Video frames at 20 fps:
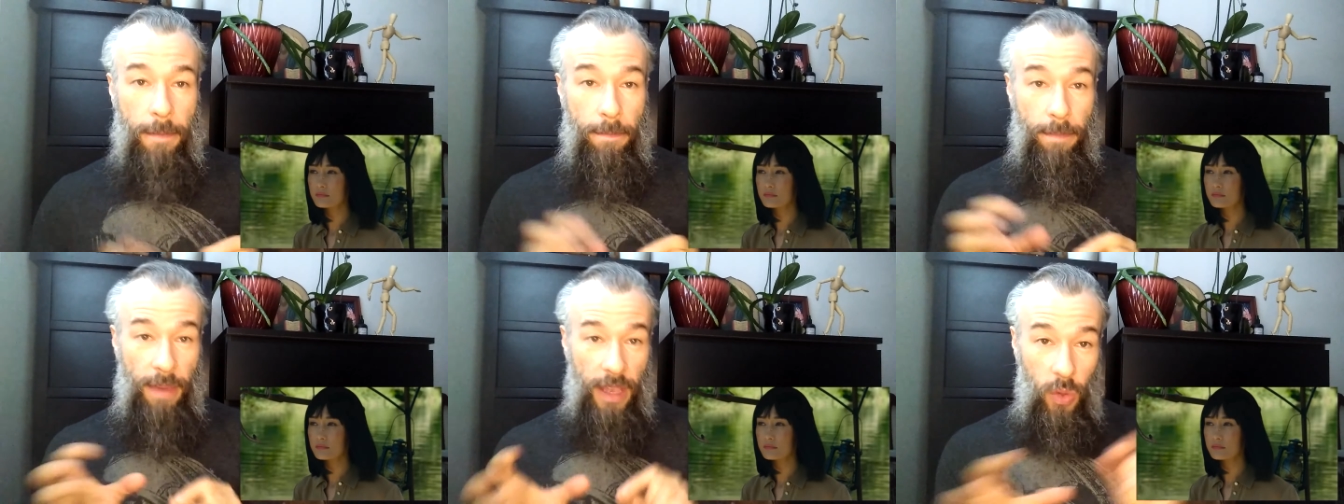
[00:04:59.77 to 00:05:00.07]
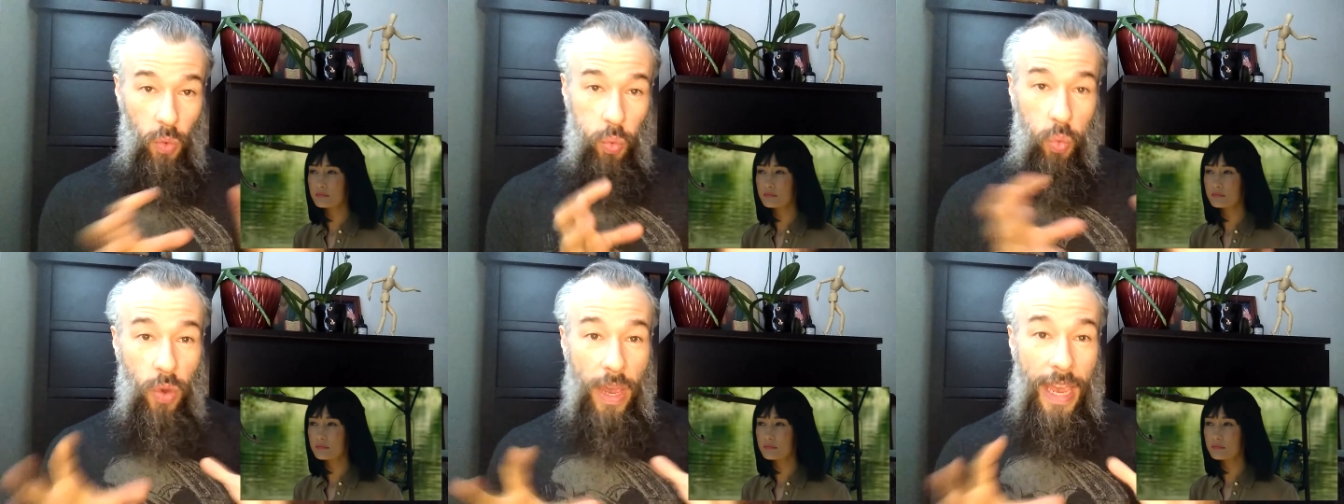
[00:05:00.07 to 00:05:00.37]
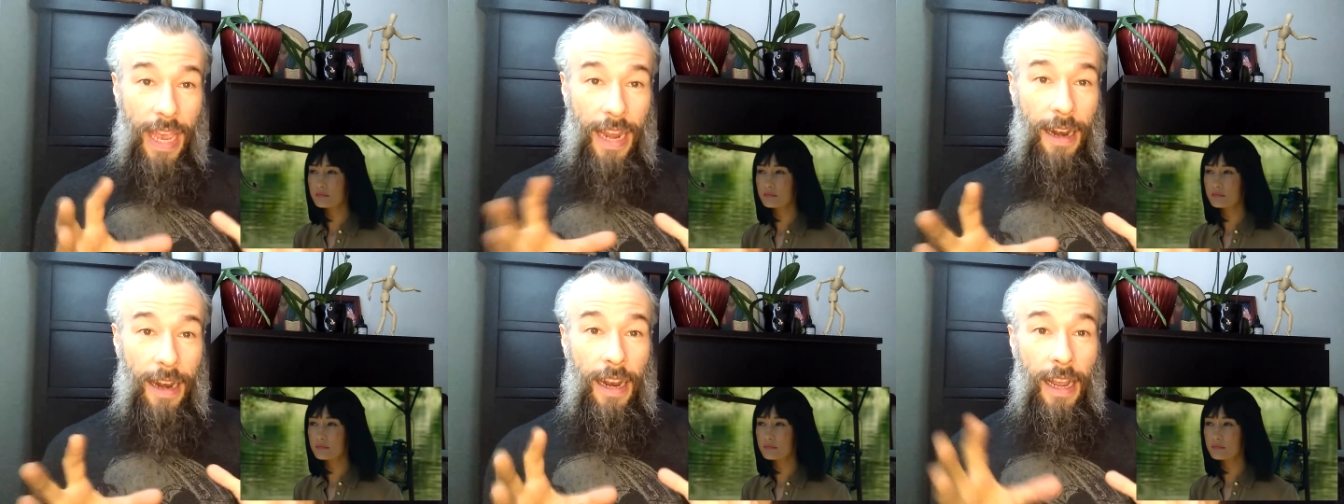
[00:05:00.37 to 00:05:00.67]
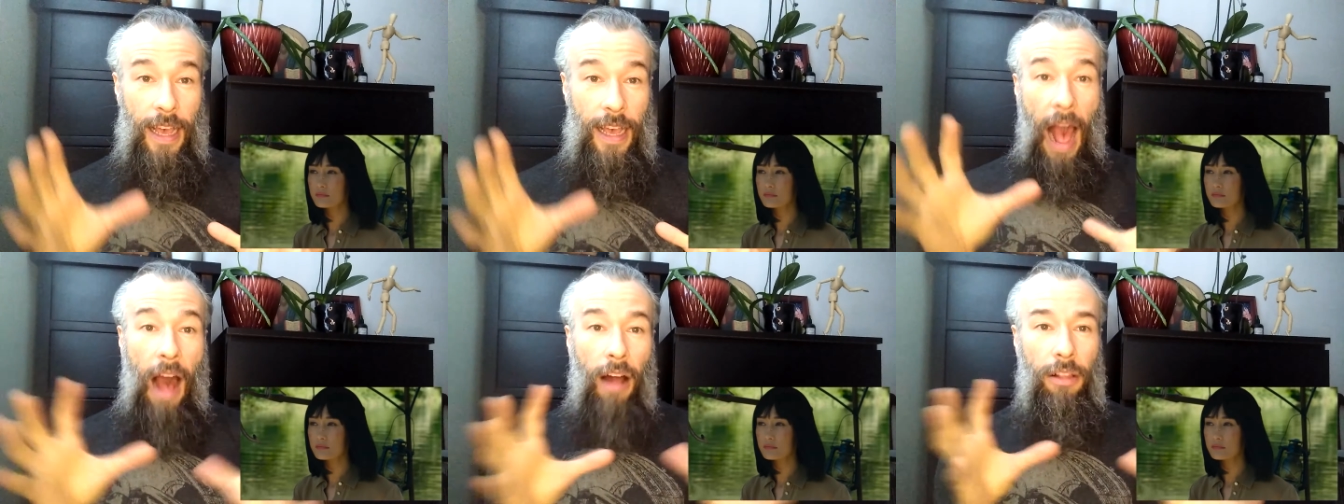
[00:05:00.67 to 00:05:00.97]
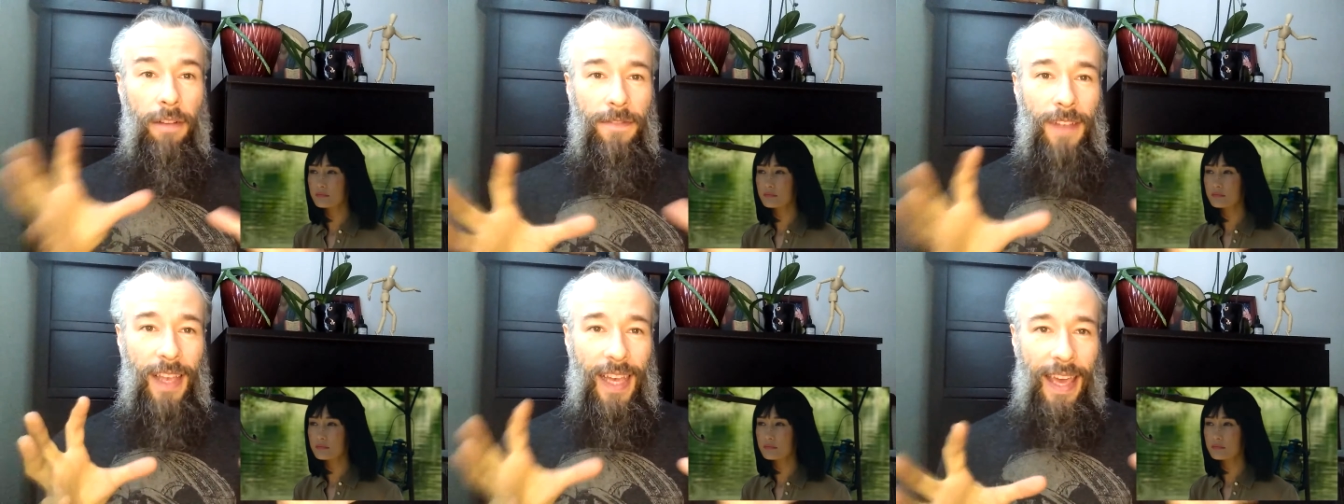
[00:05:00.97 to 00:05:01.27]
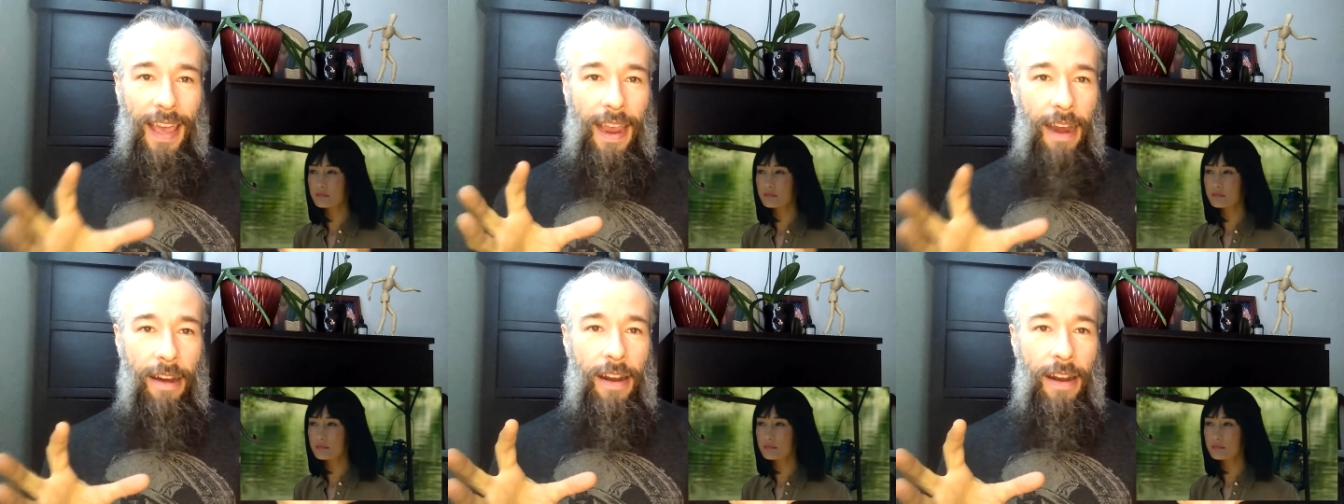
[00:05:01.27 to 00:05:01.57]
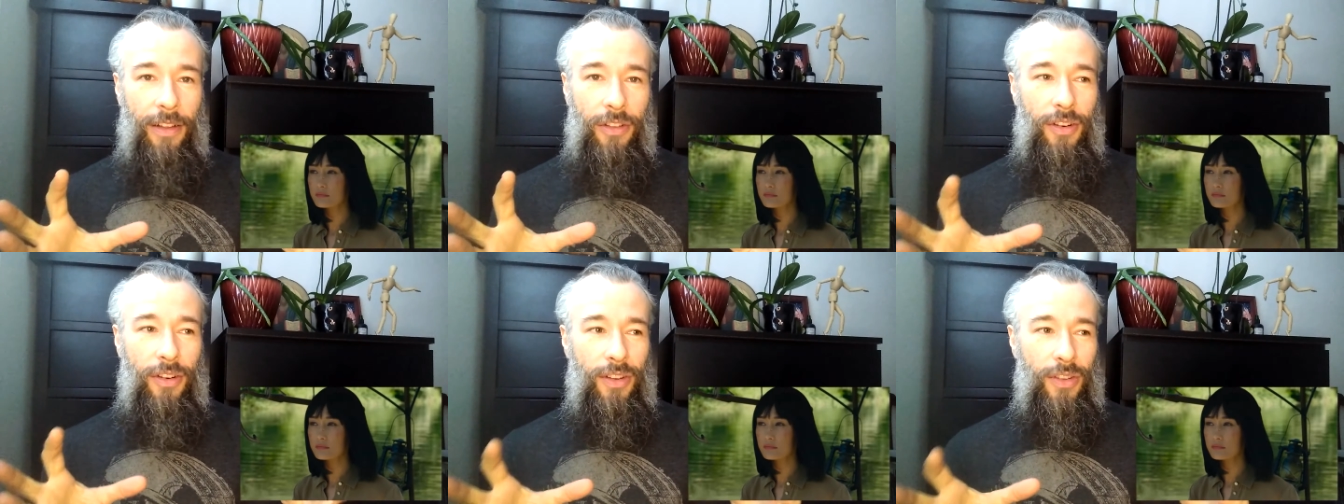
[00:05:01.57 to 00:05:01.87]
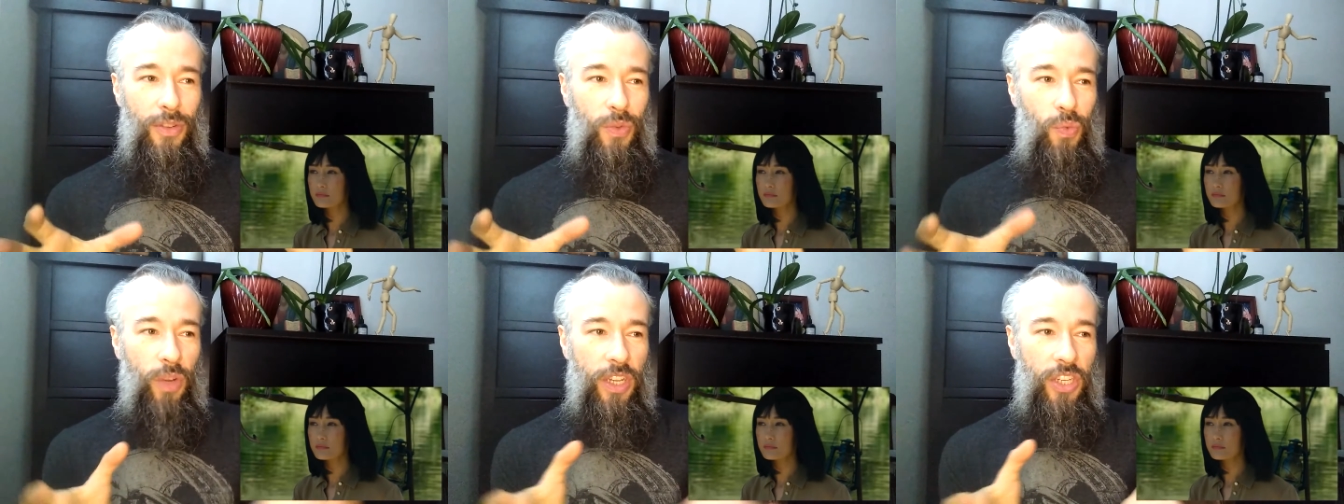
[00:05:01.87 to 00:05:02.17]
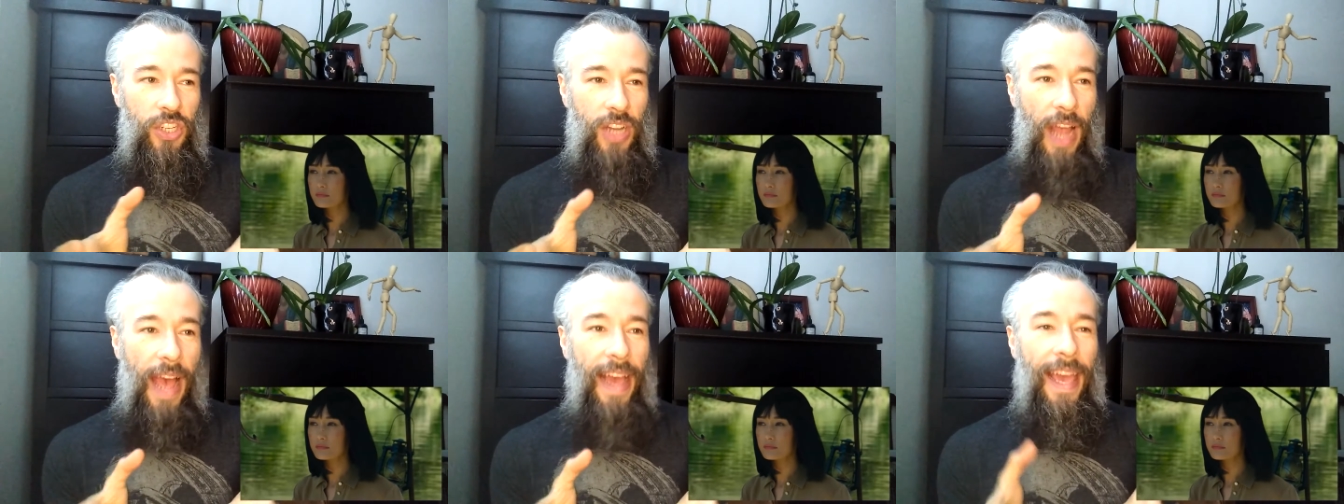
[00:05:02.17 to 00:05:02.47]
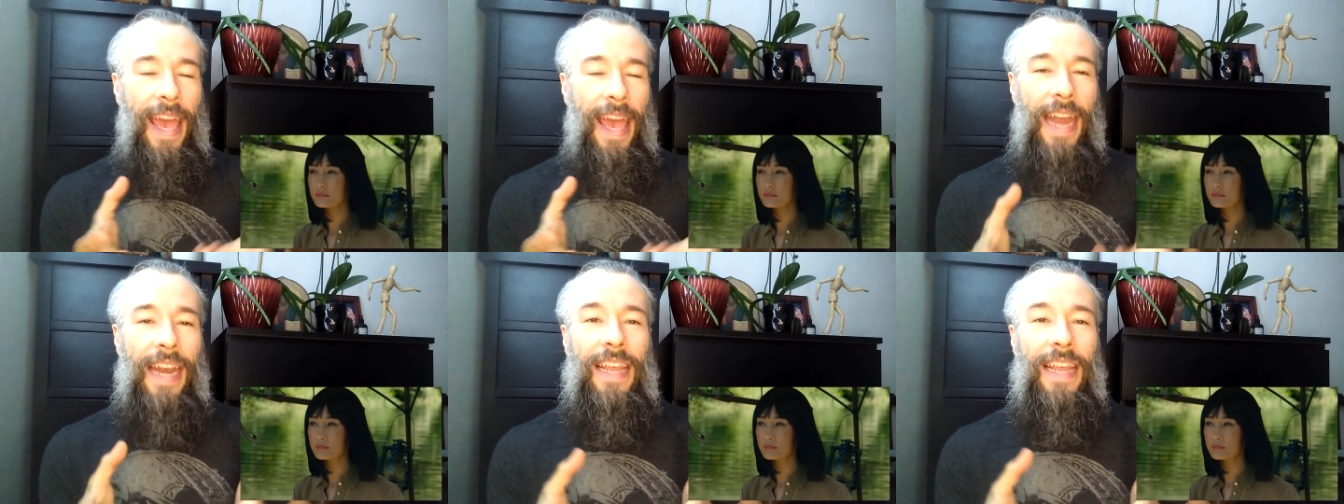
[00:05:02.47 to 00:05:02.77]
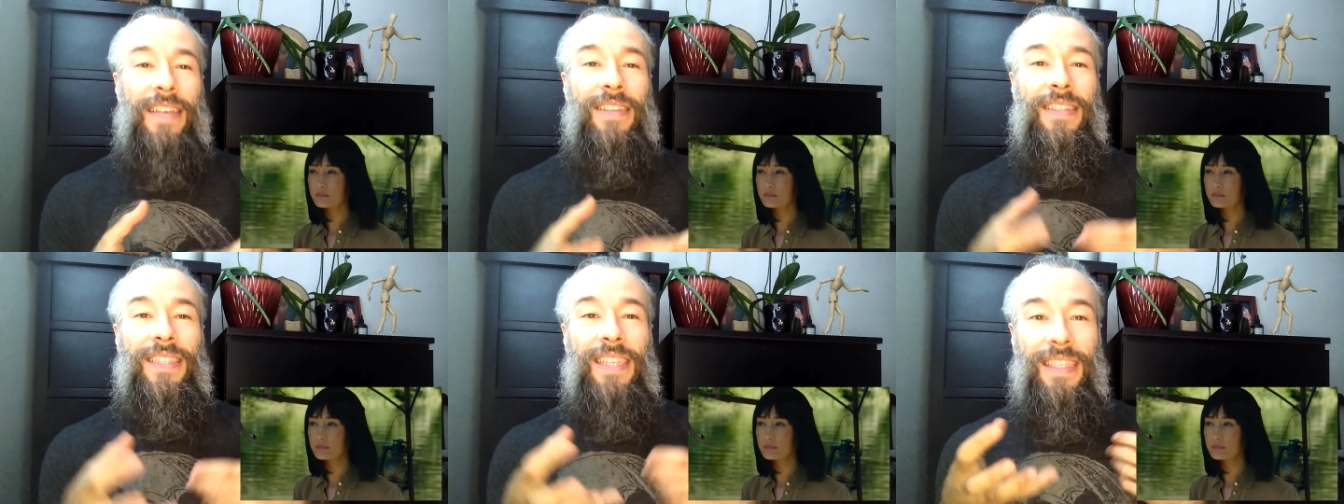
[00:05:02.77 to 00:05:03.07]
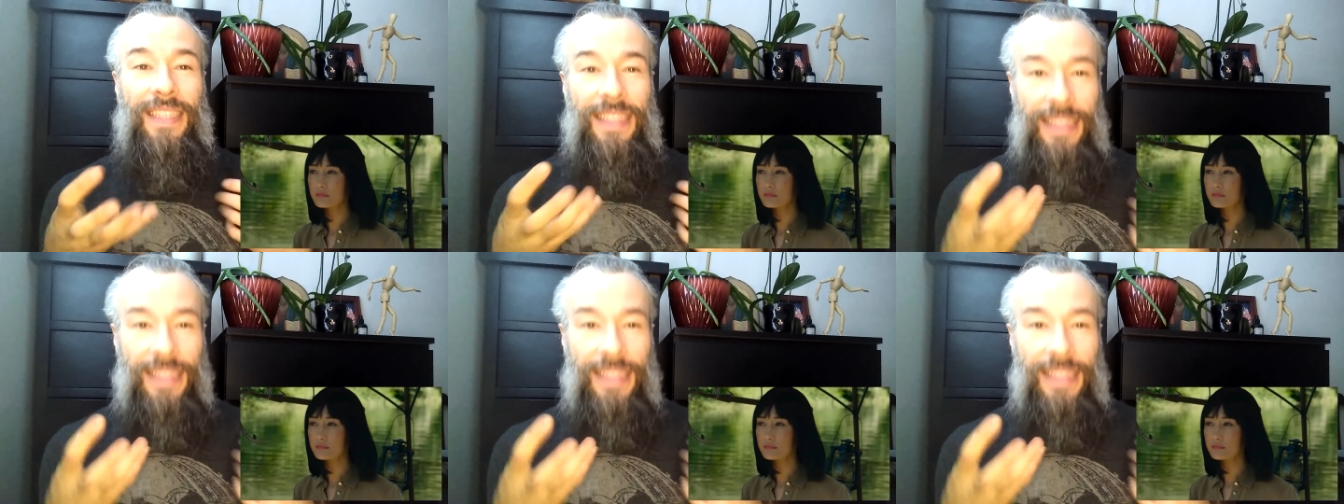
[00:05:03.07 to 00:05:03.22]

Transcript: between all of the characters, which again is the